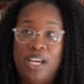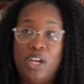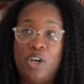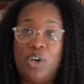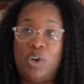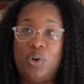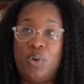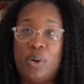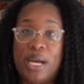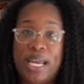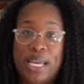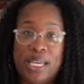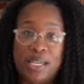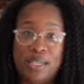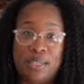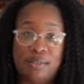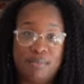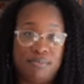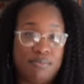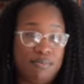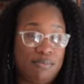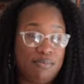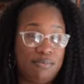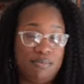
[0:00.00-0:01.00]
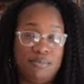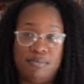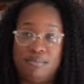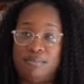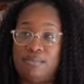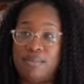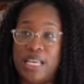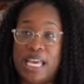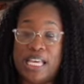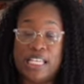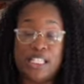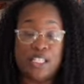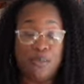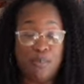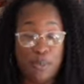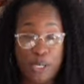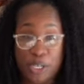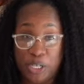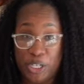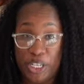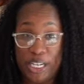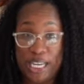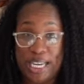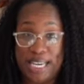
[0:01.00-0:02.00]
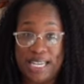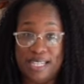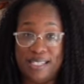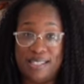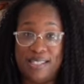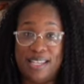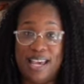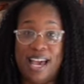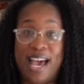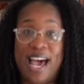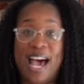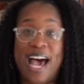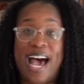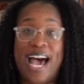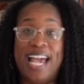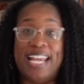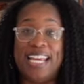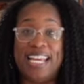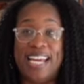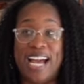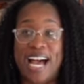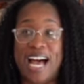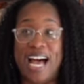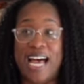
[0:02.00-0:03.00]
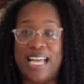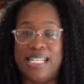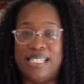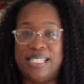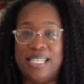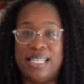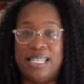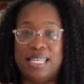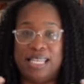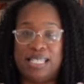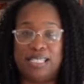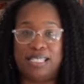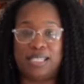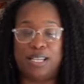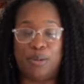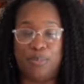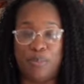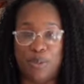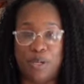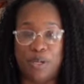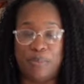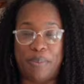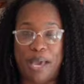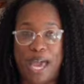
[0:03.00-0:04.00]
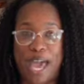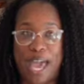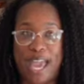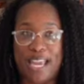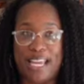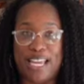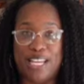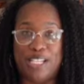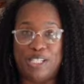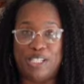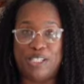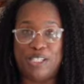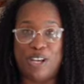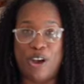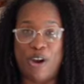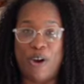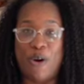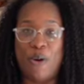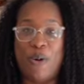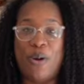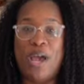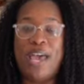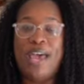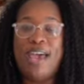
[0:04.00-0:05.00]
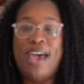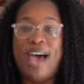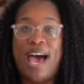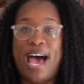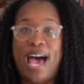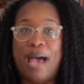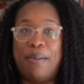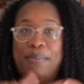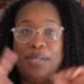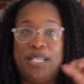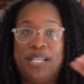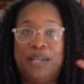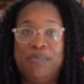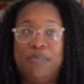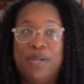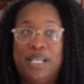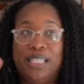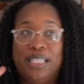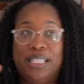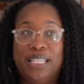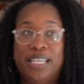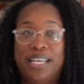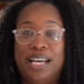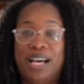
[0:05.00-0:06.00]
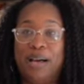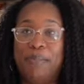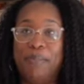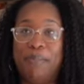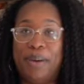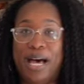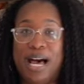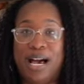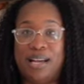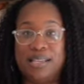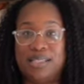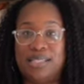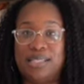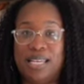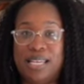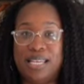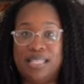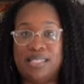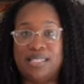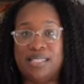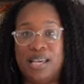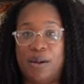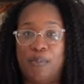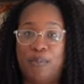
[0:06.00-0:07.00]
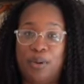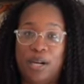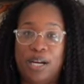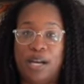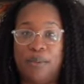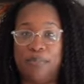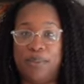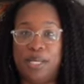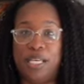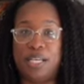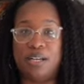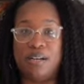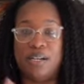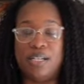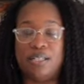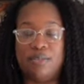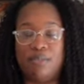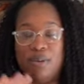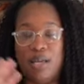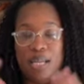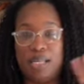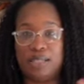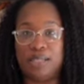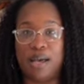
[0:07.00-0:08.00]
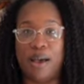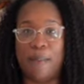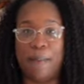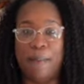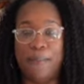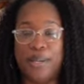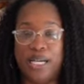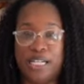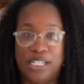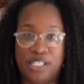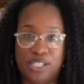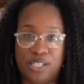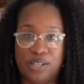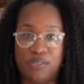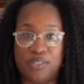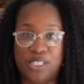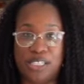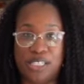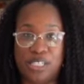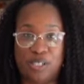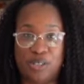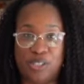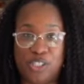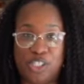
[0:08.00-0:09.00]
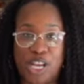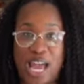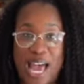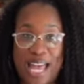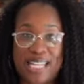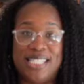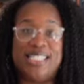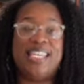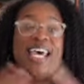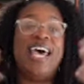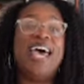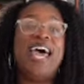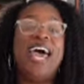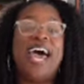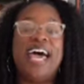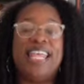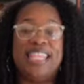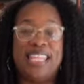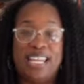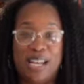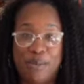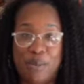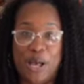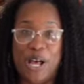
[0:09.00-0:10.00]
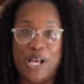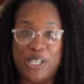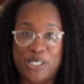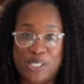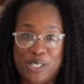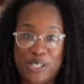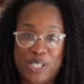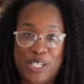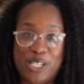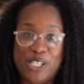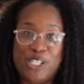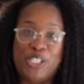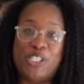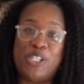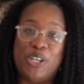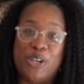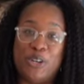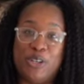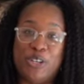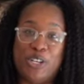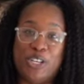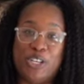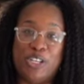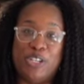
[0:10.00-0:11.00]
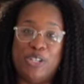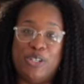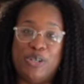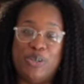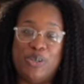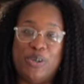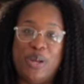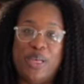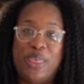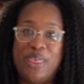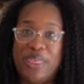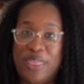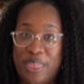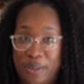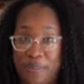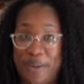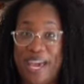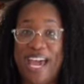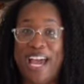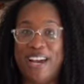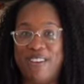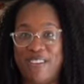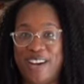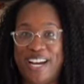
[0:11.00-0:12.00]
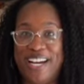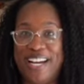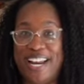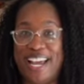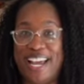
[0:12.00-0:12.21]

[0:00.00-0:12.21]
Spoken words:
great experience, I got this Capri bag. And so I'm going to put the unboxing somewhere up here as well as a bunch of still shots. And then I'm also going to show you the bag right